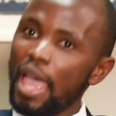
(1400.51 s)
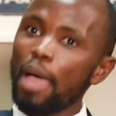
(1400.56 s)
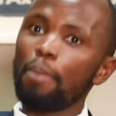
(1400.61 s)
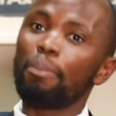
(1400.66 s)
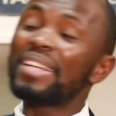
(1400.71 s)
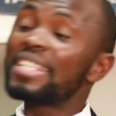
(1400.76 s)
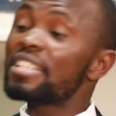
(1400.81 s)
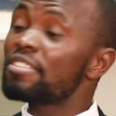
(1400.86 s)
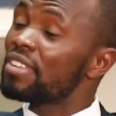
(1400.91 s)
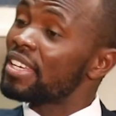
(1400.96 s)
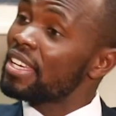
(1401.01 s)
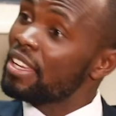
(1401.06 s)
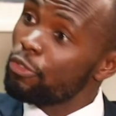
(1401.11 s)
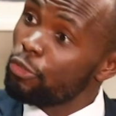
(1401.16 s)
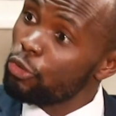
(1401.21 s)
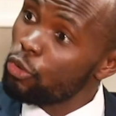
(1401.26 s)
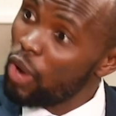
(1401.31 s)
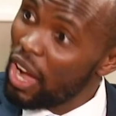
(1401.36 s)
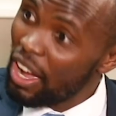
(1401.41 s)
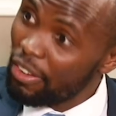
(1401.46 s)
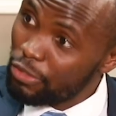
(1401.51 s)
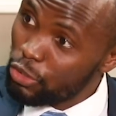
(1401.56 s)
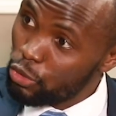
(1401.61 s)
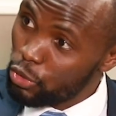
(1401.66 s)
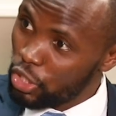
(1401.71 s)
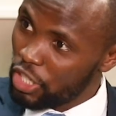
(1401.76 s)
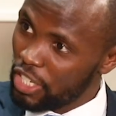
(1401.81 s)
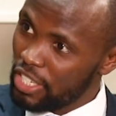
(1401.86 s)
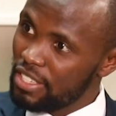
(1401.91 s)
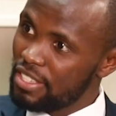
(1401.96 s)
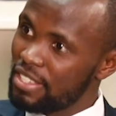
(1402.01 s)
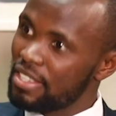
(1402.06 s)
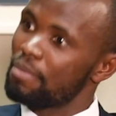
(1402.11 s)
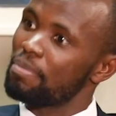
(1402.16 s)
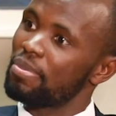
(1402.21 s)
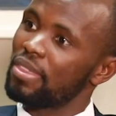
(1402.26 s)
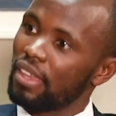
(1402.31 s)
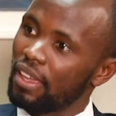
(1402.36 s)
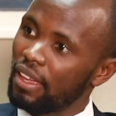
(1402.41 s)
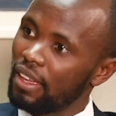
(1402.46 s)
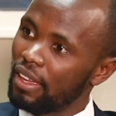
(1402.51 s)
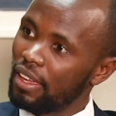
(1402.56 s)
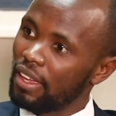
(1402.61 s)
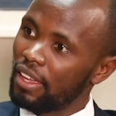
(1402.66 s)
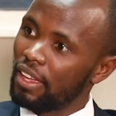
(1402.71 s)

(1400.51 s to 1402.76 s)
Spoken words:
but even if you have to change something,